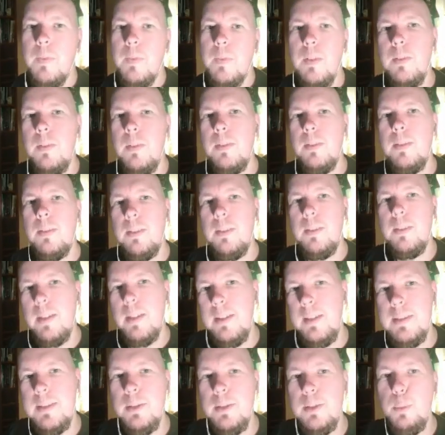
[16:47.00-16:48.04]
it's still pretty
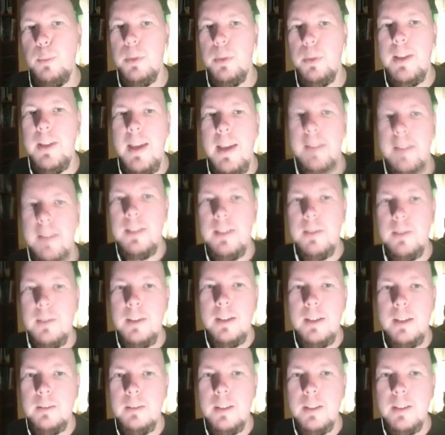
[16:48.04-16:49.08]
handy in that it lets
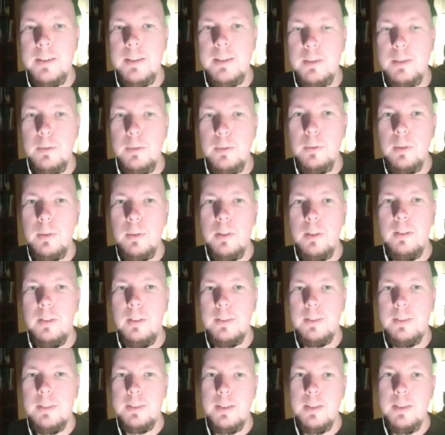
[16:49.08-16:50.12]
you see the
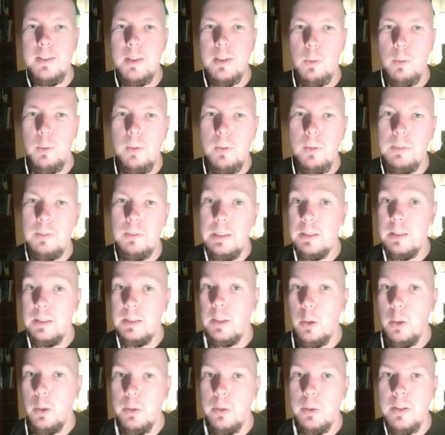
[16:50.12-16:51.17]
equivalent note of
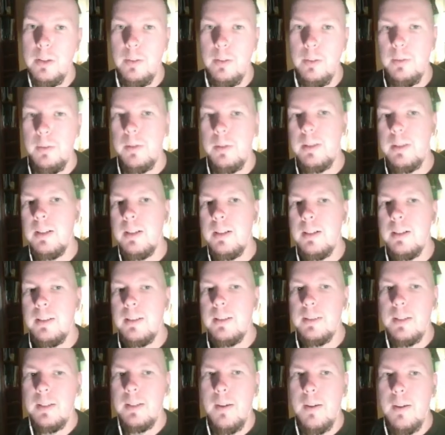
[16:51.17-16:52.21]
your tinnitus.
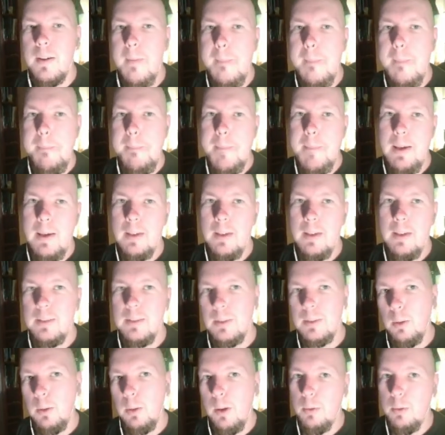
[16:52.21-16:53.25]
And so I would
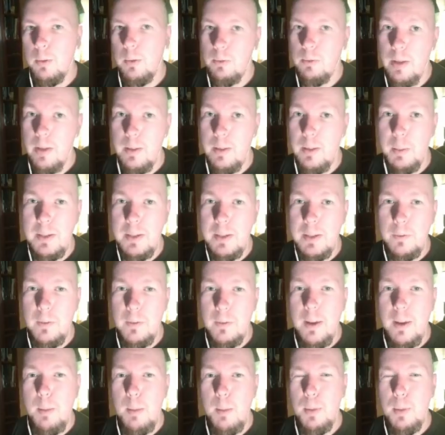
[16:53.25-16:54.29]
recommend it for that
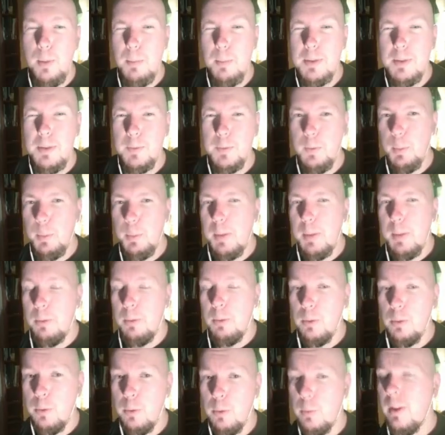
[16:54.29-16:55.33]
purpose for people who have
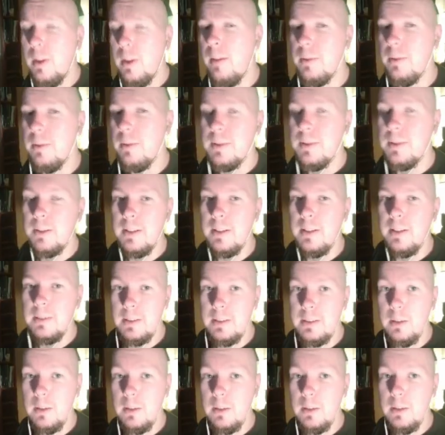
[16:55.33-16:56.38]
a slightly lower
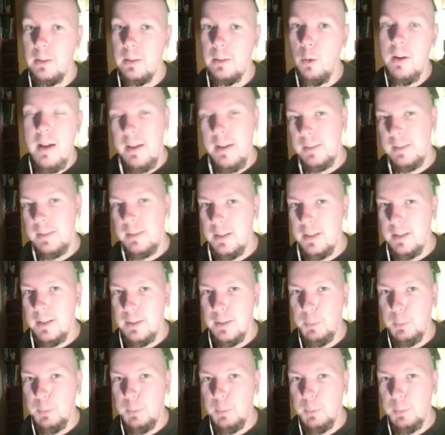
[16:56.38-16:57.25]
tinnitus pitch.